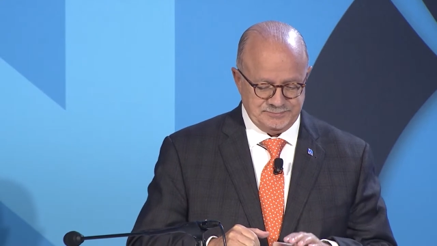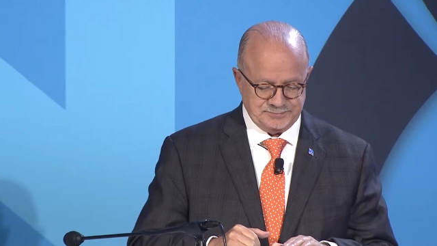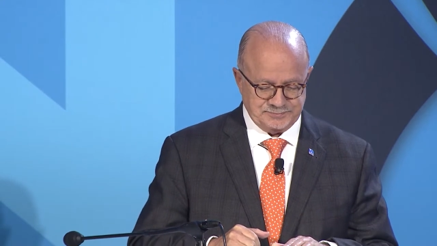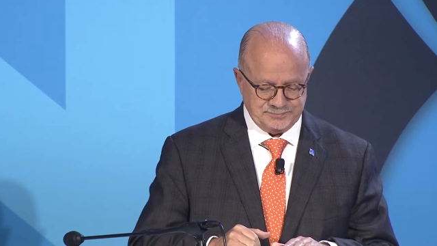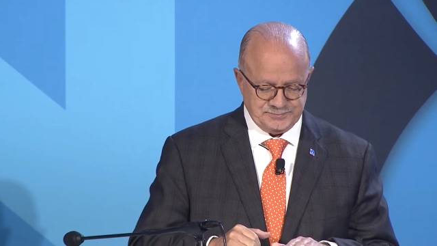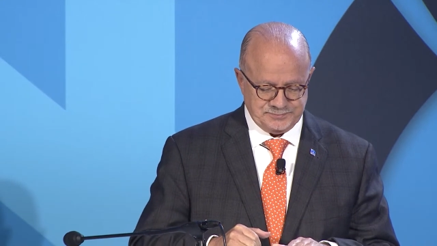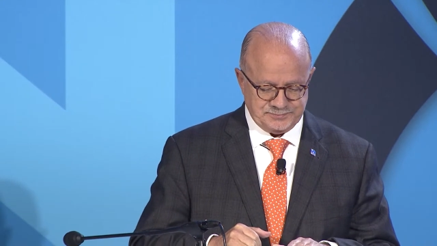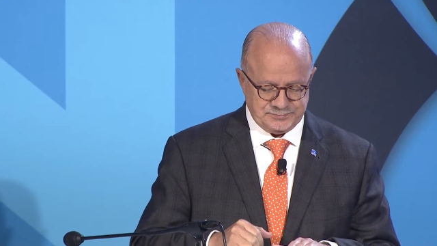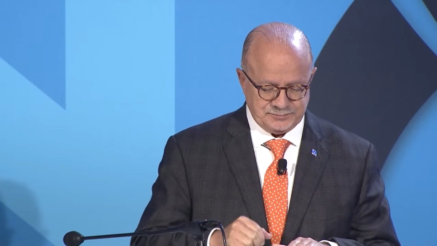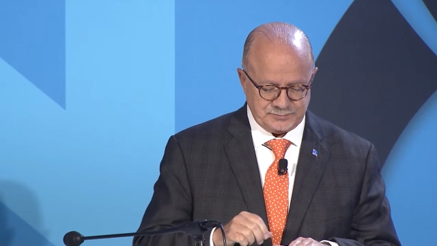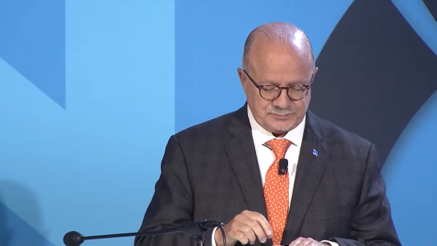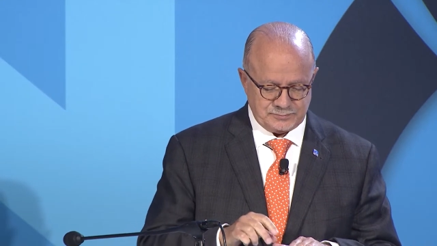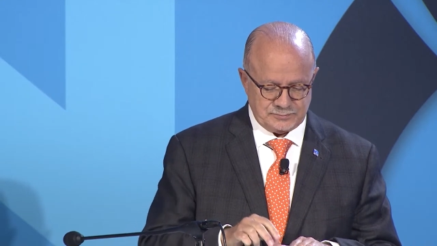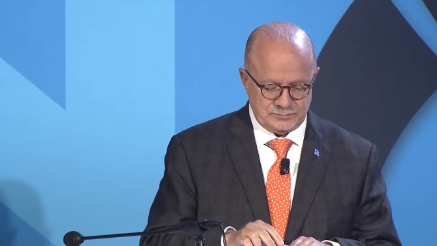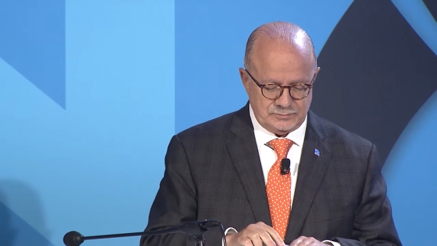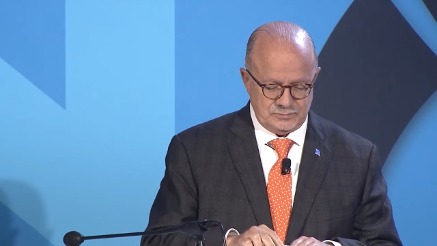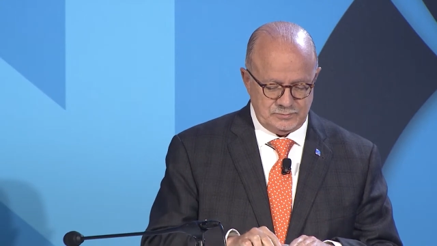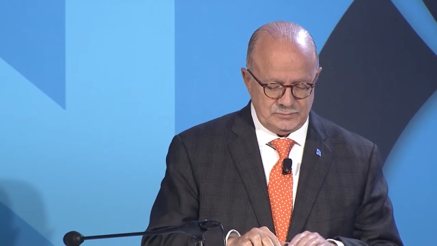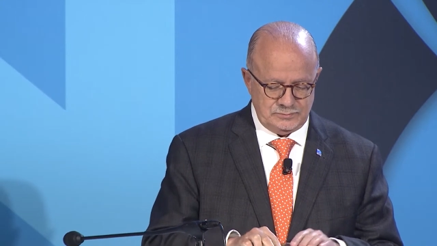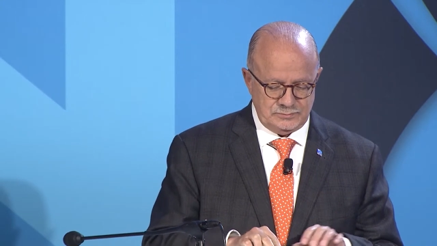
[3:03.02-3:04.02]

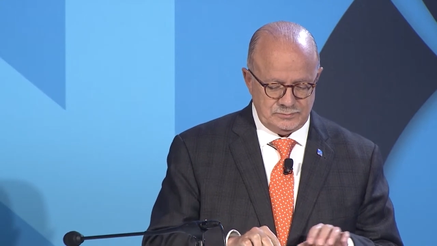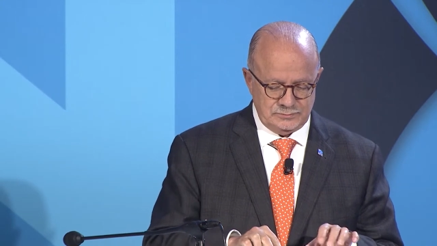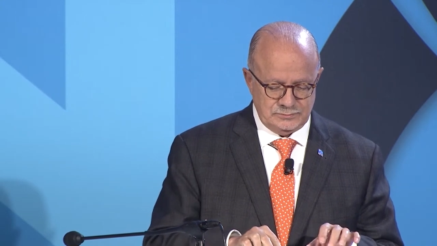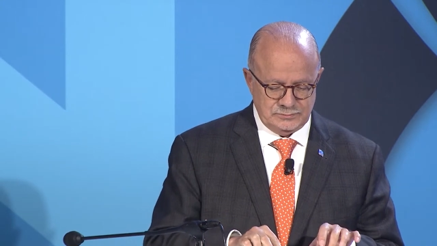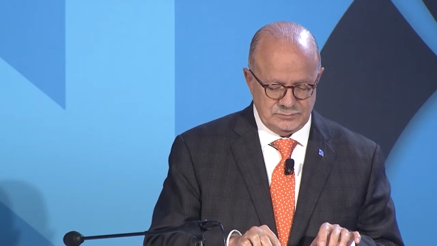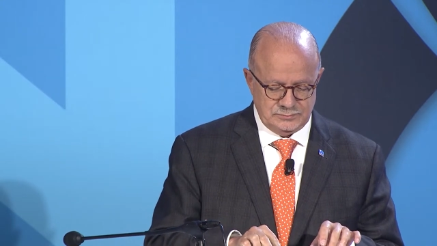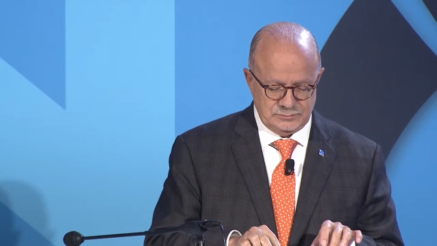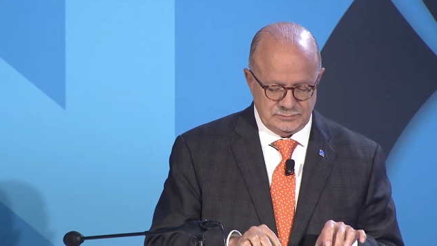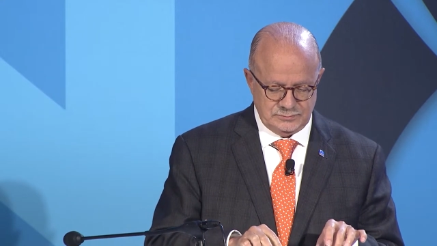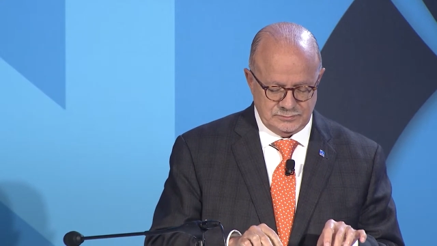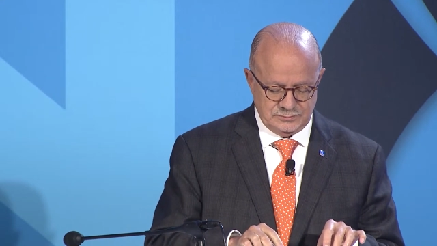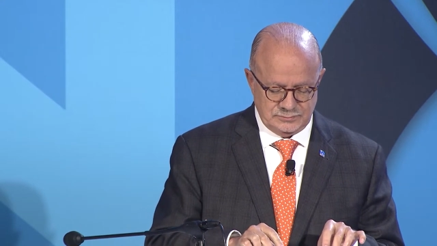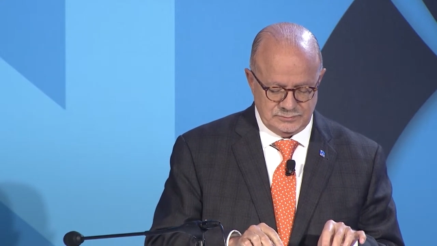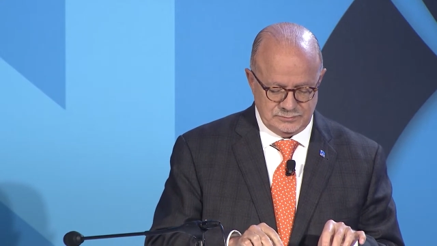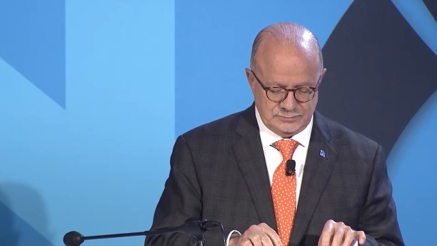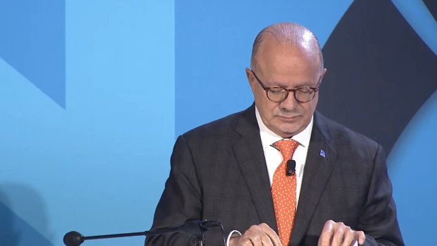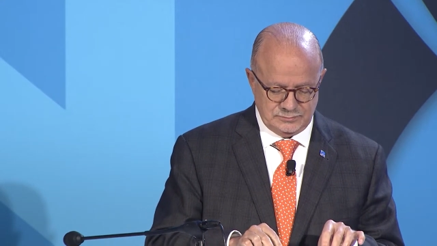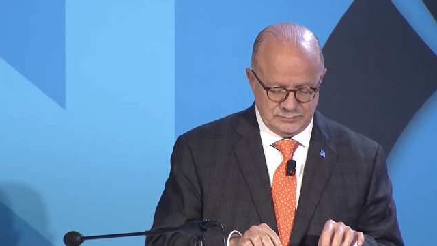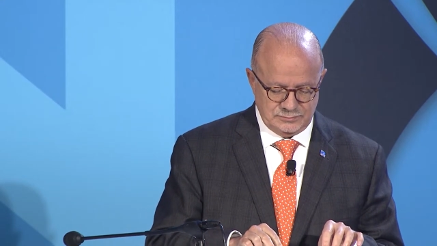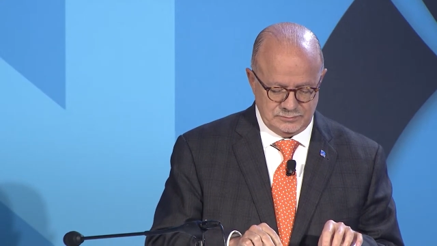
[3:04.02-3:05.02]

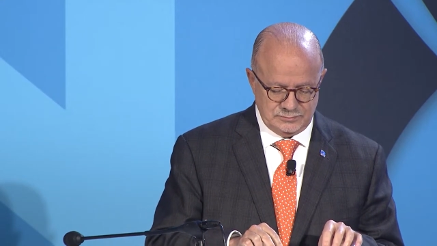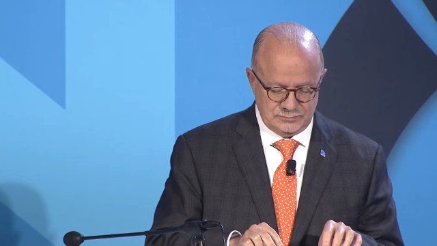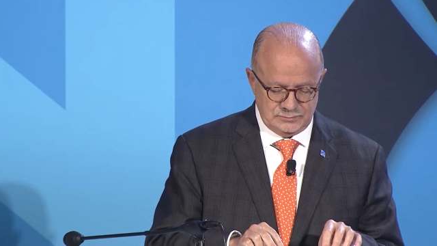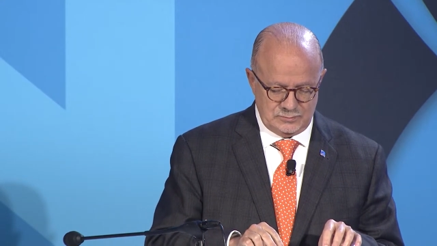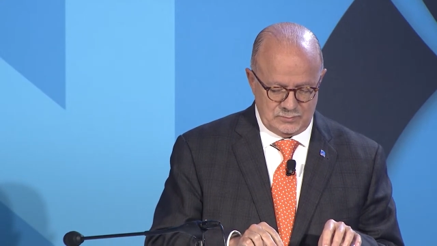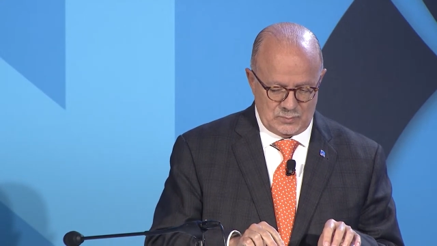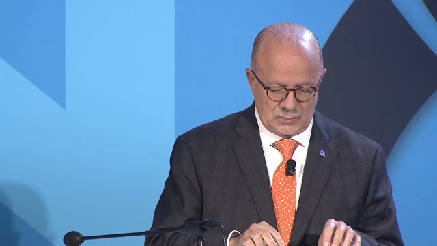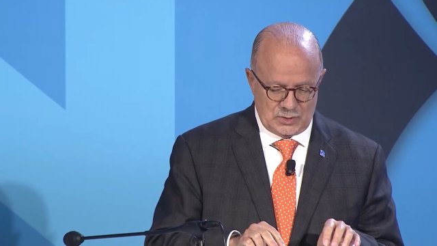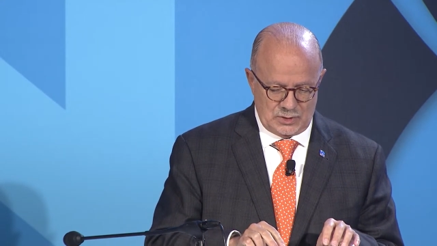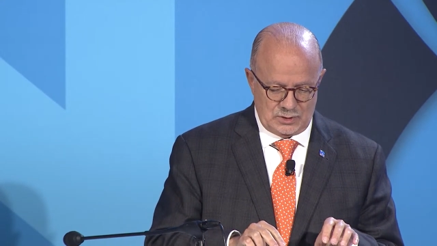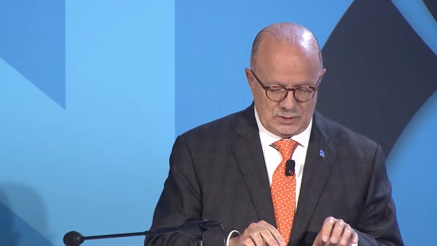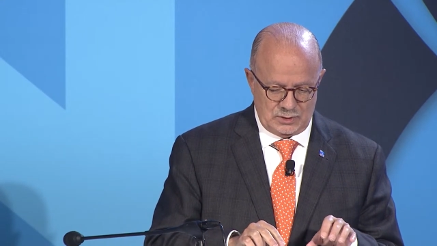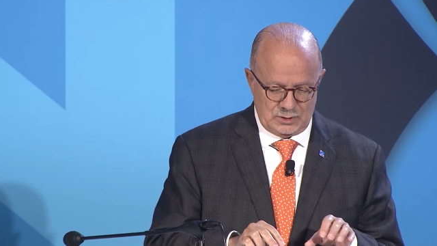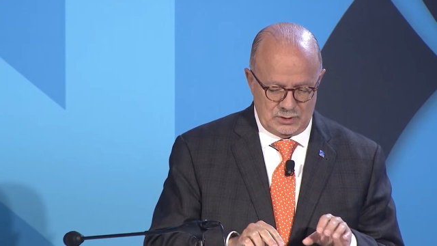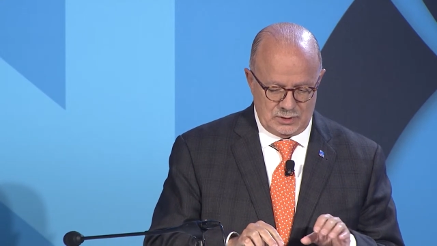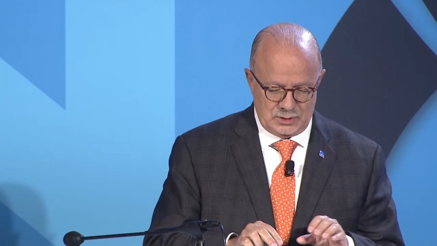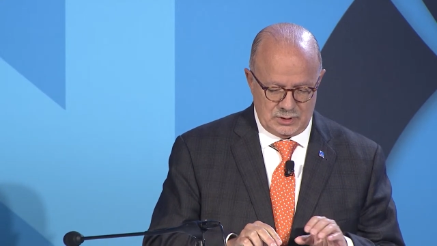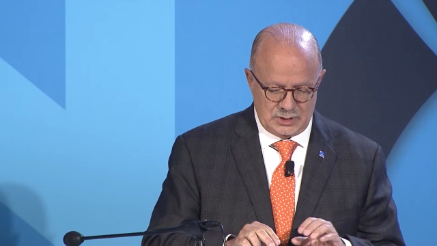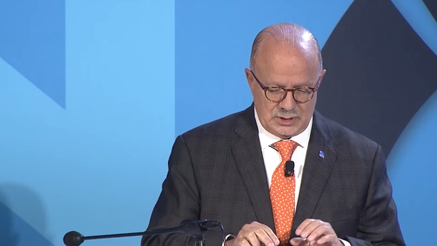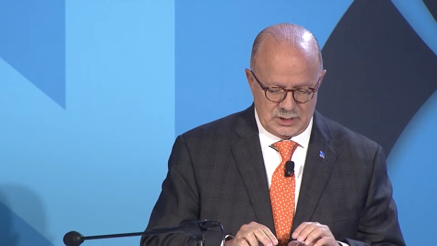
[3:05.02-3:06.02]

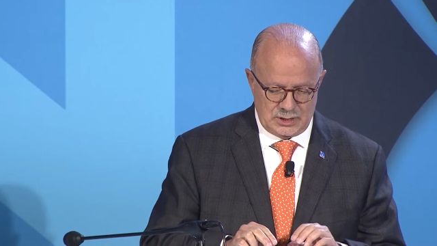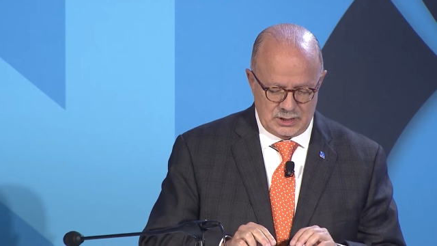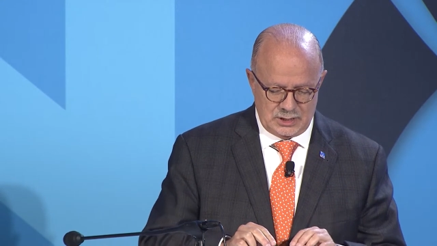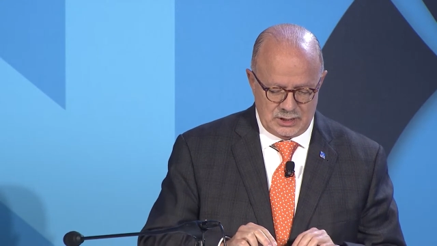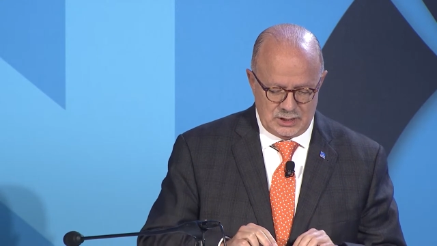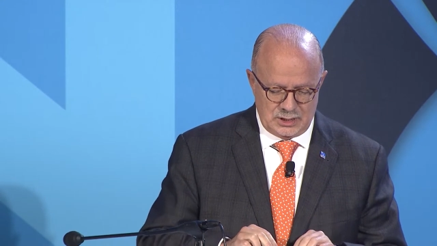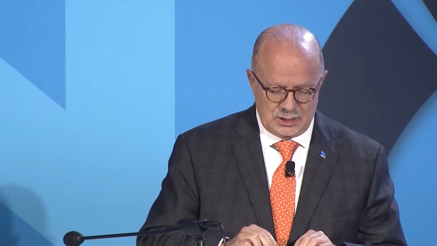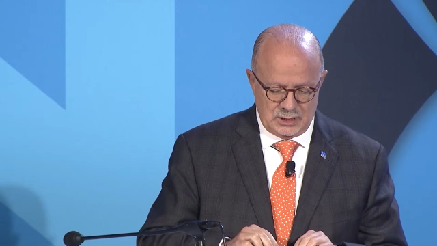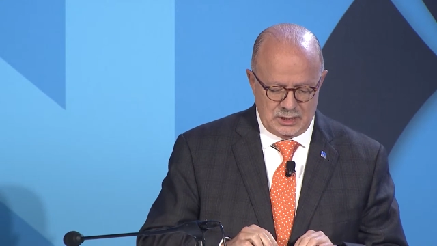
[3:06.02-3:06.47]
(no one is talking)